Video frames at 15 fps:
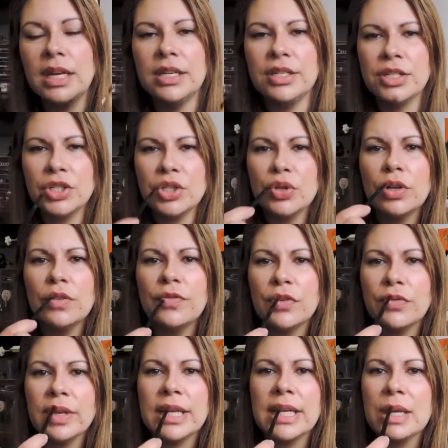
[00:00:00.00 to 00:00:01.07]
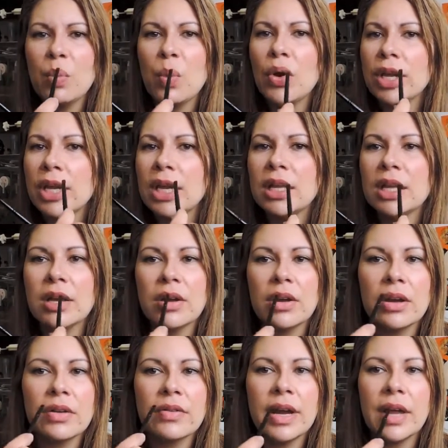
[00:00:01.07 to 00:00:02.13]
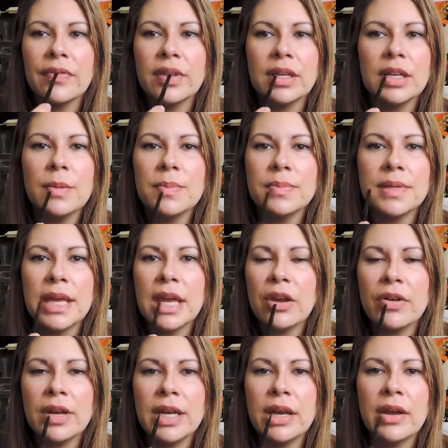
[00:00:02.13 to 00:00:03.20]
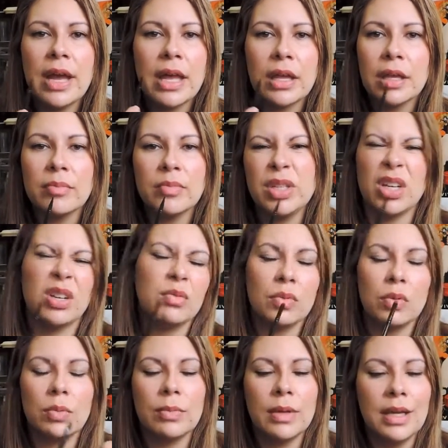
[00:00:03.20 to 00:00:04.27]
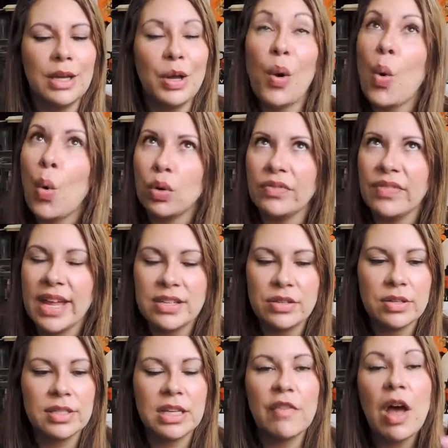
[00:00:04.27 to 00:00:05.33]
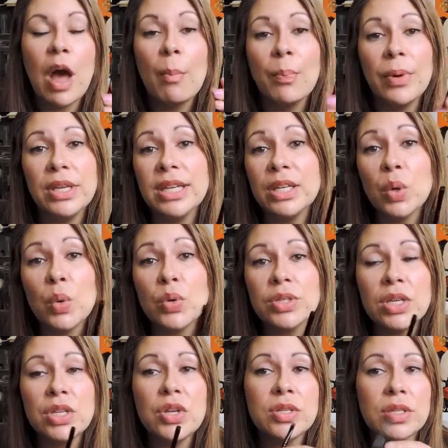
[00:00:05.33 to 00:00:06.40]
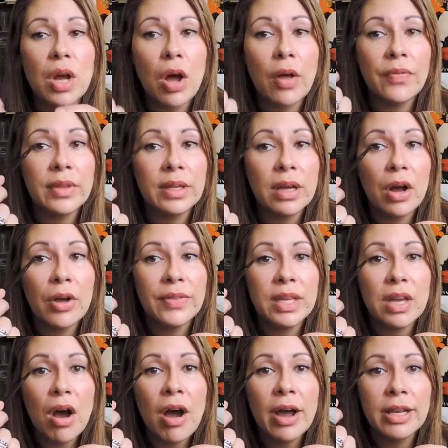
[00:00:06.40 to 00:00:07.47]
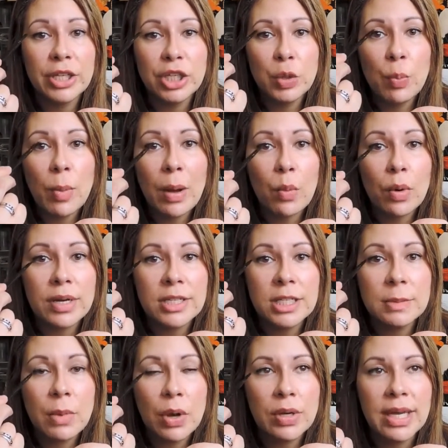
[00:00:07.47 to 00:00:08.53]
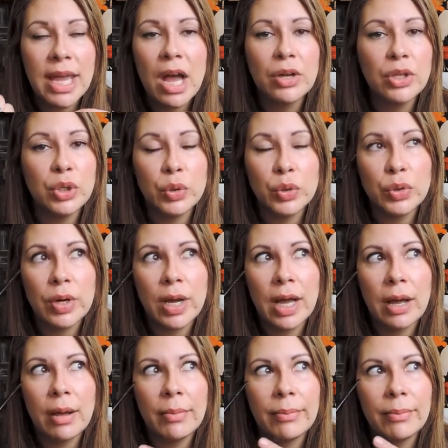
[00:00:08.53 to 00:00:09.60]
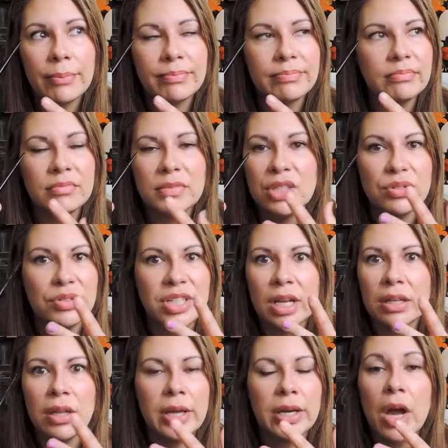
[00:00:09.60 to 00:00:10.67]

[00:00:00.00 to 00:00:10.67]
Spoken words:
And it's just good for really working around the lip area and you know, all of that sort of stuff. But you can also use it on the eye. Like you might want to smoke out your gel